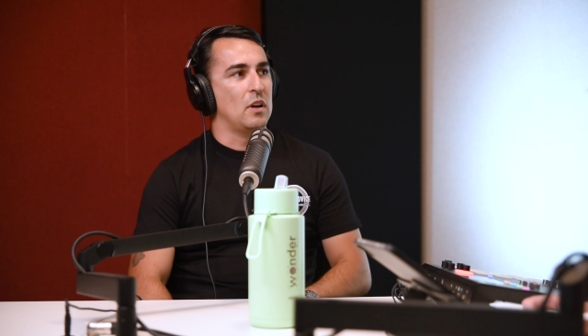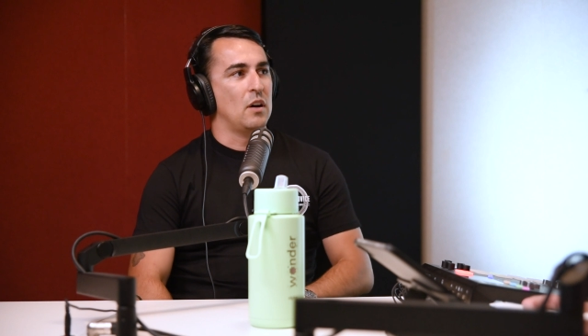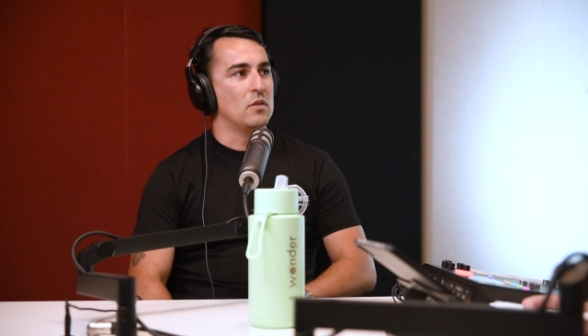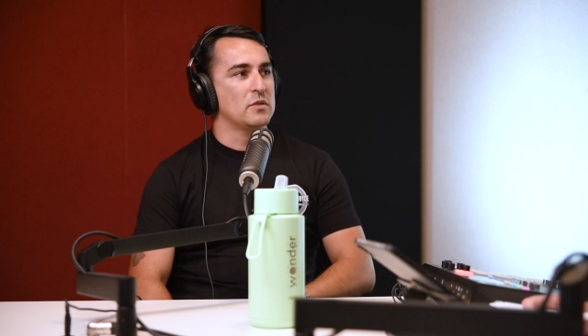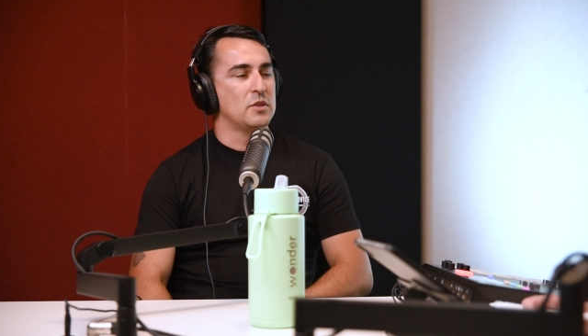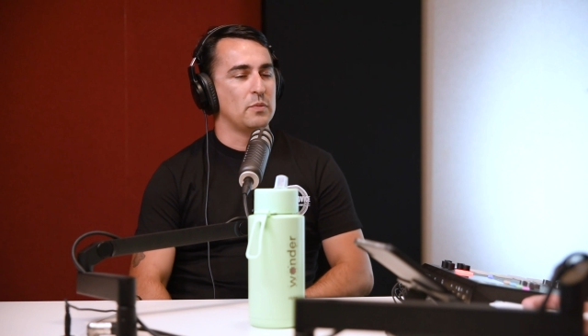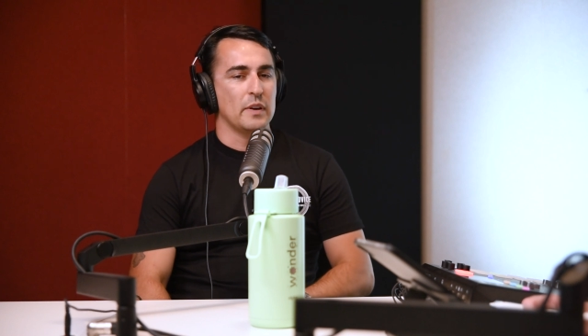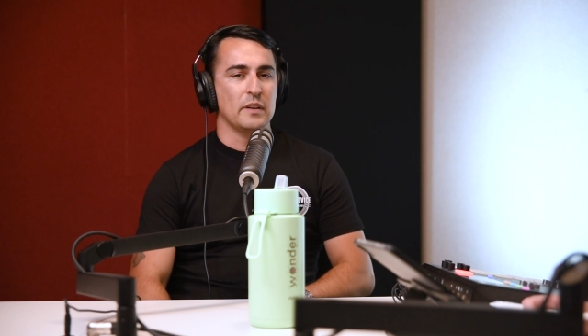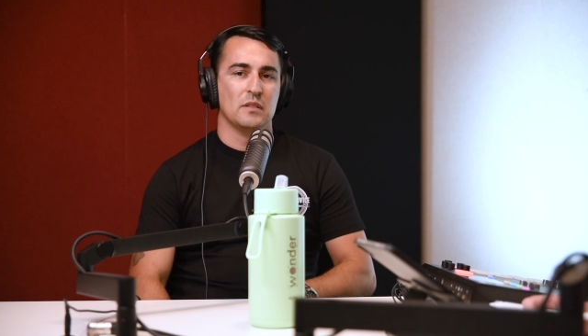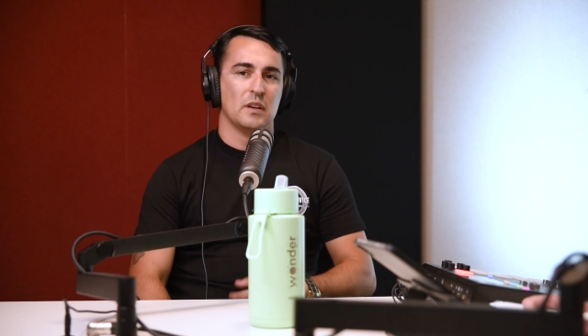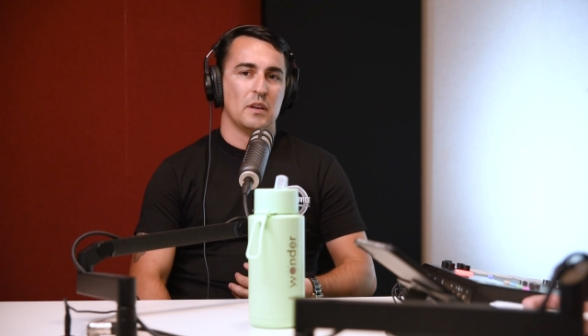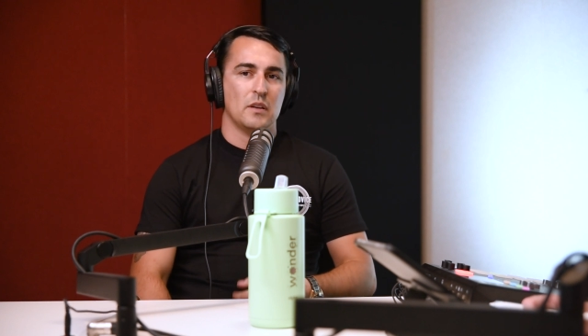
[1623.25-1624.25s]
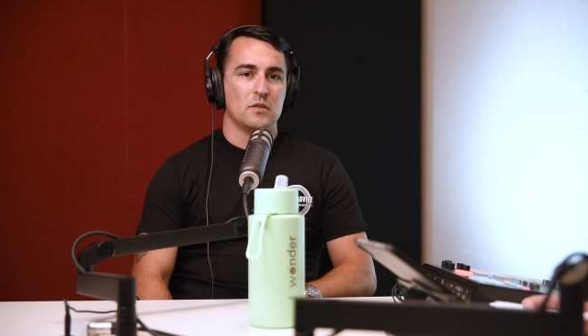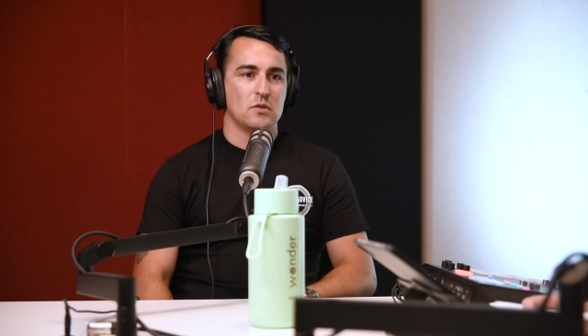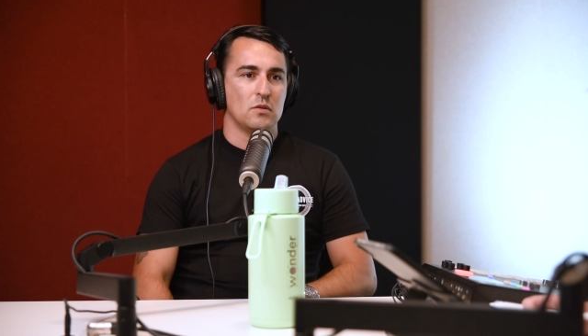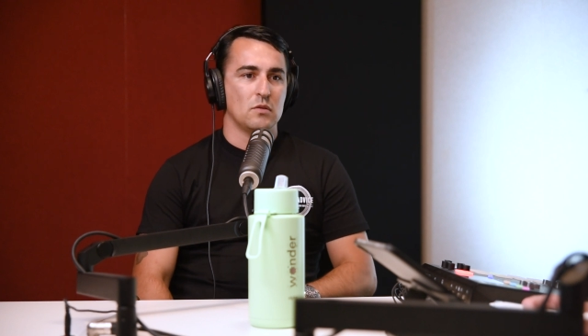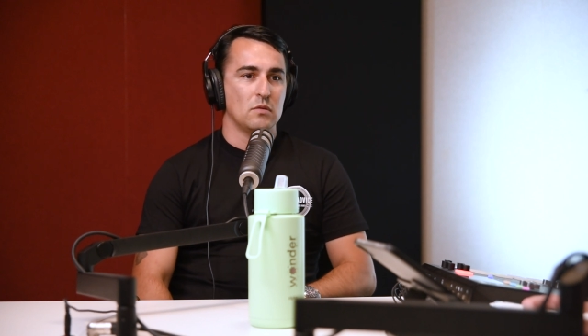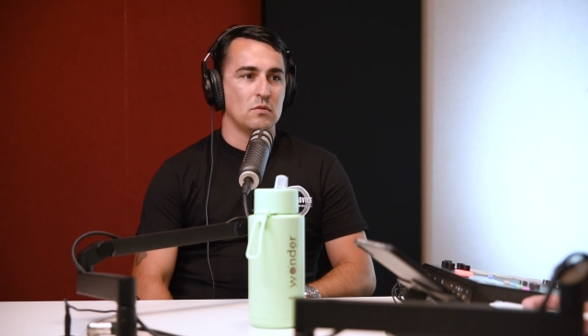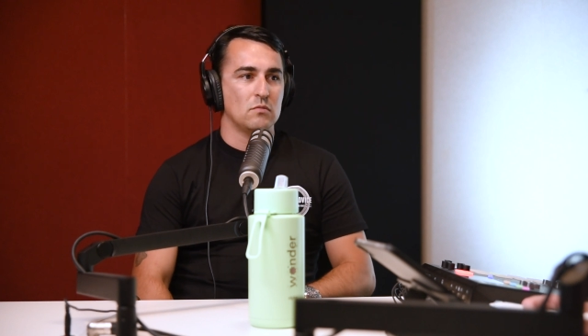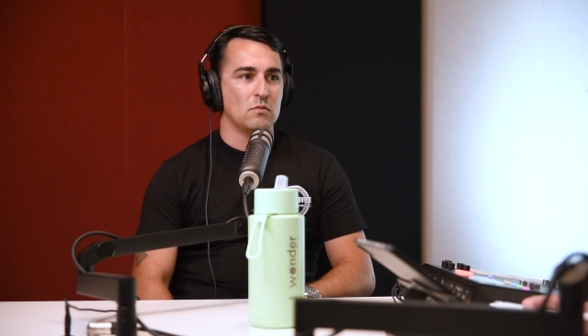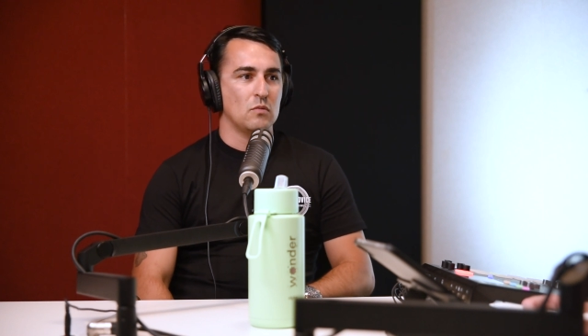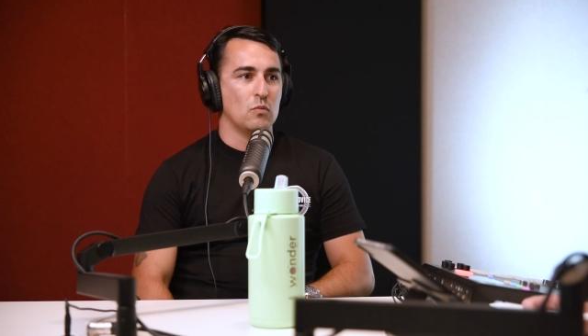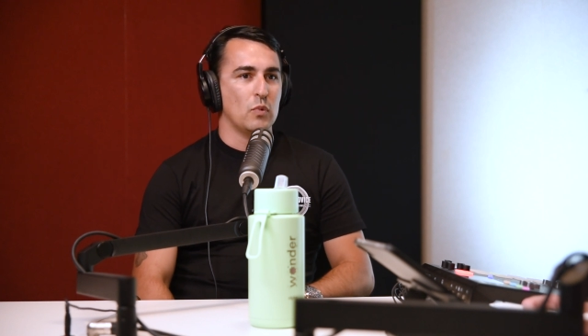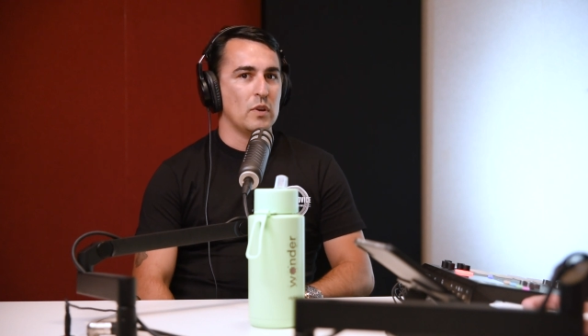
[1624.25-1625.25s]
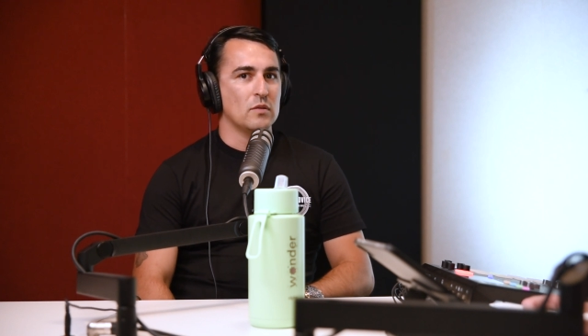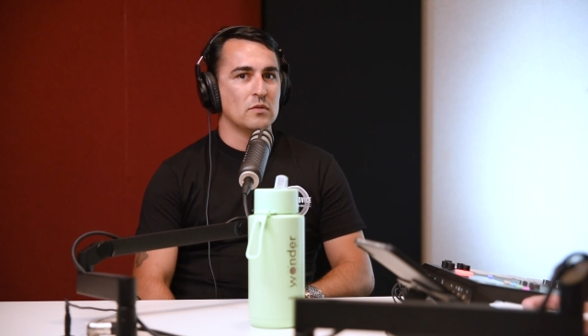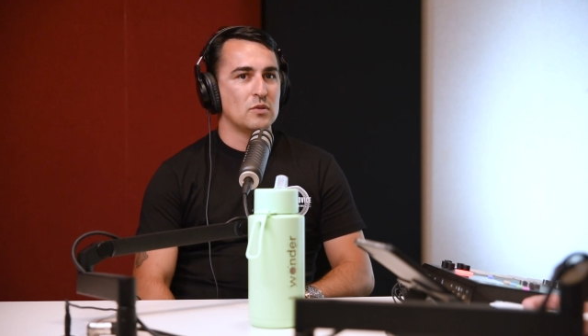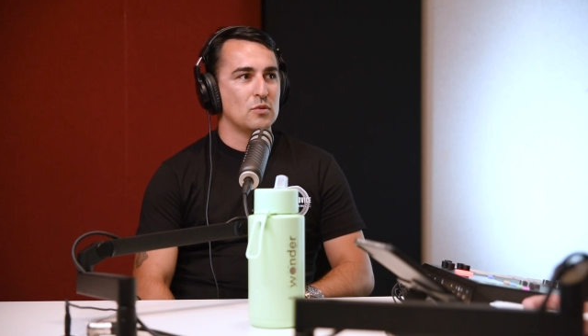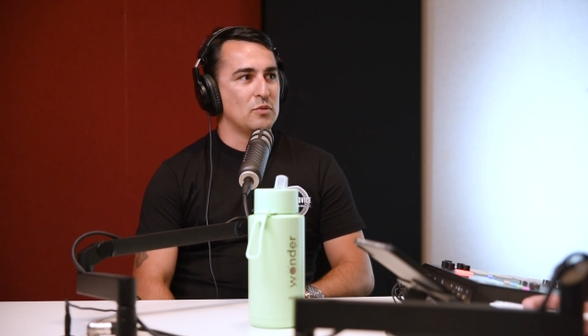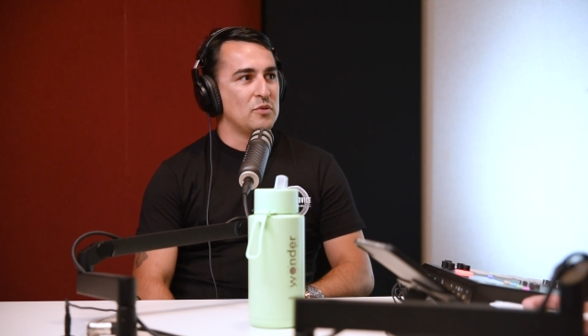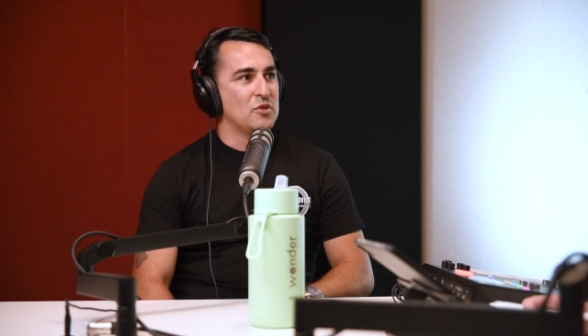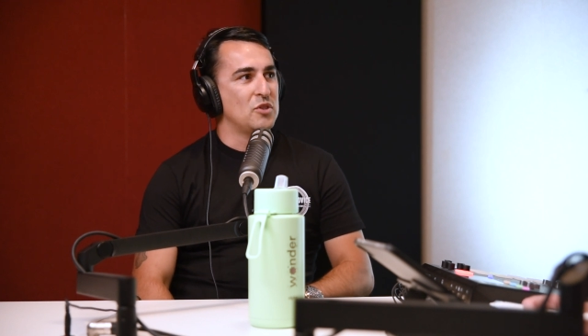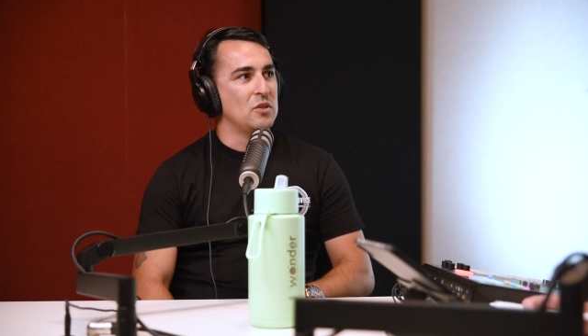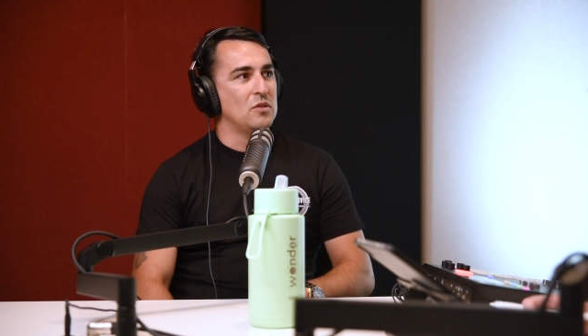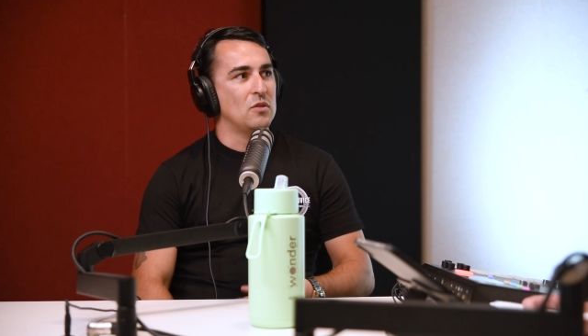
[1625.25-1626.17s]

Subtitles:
and like ensuite. So where you gonna store your shit?